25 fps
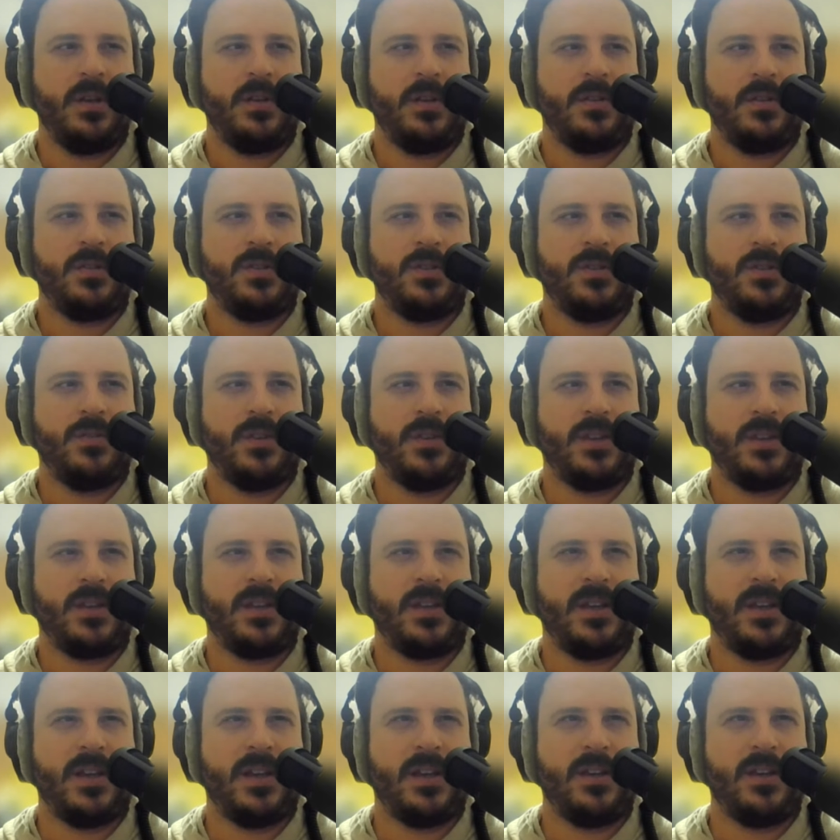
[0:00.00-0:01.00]
So
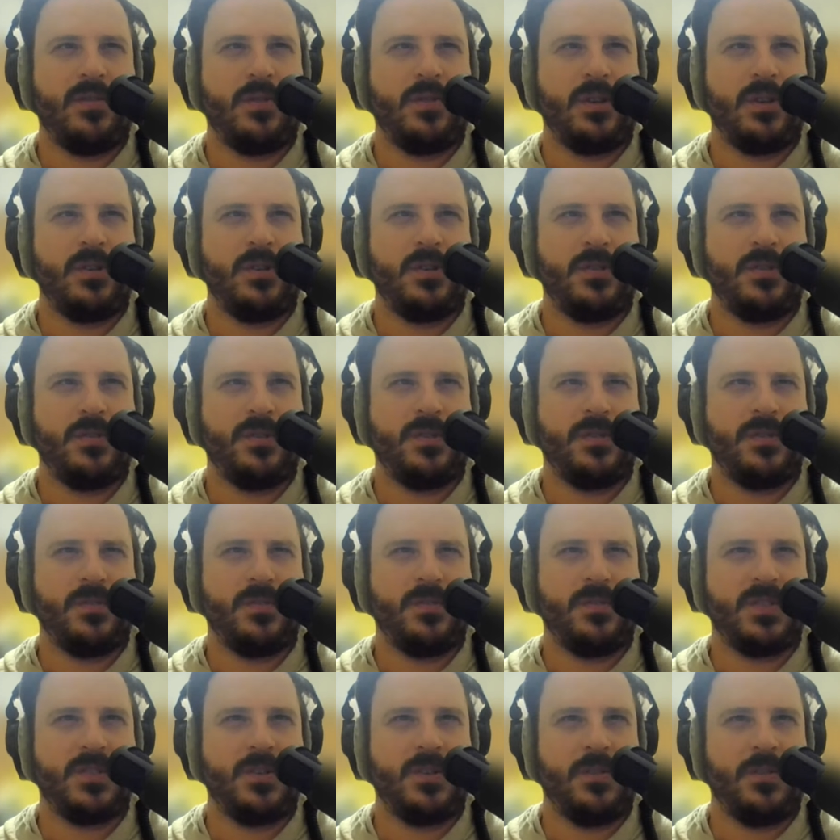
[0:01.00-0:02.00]
again, you can do some
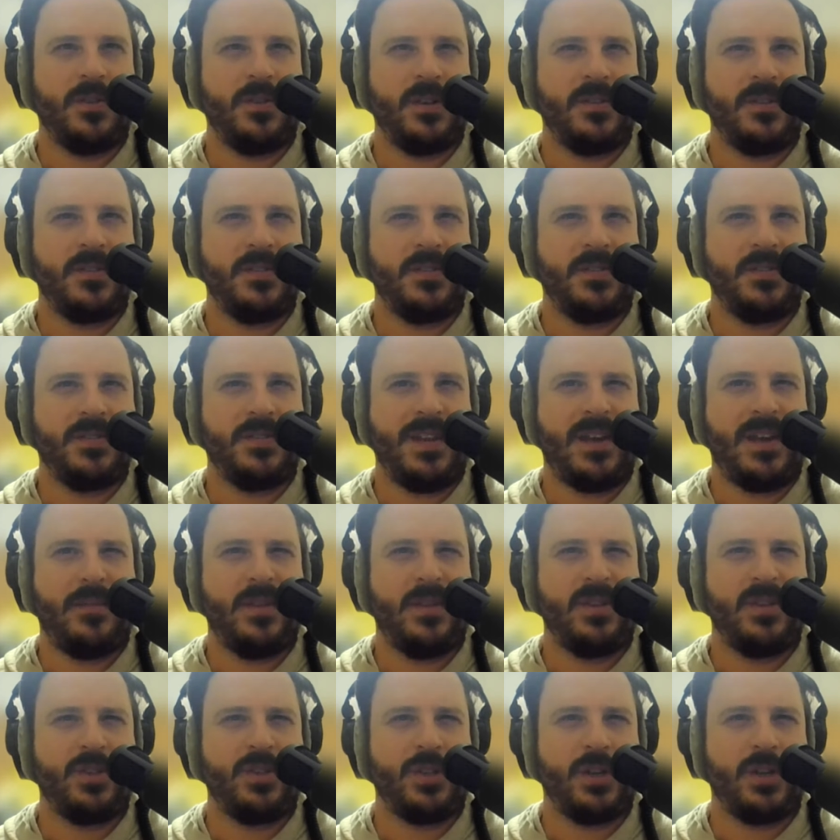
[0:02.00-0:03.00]
serious damage